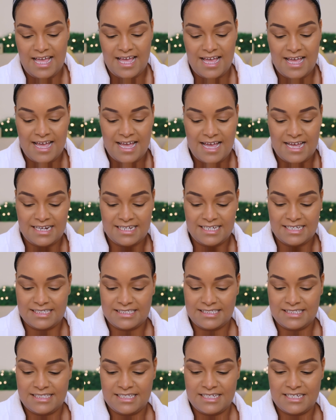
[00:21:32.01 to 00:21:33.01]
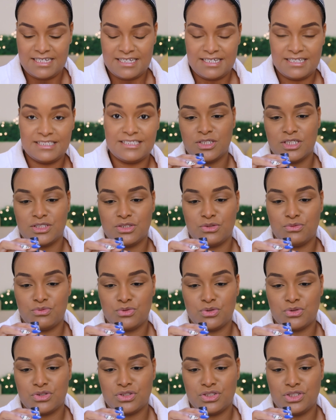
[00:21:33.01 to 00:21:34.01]
and it's a
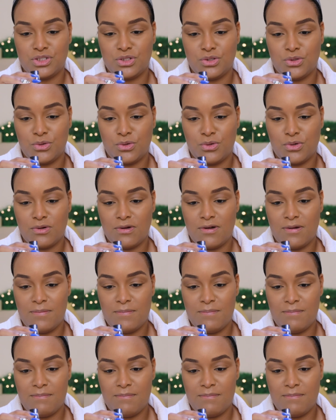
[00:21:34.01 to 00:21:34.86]
Rouge Dior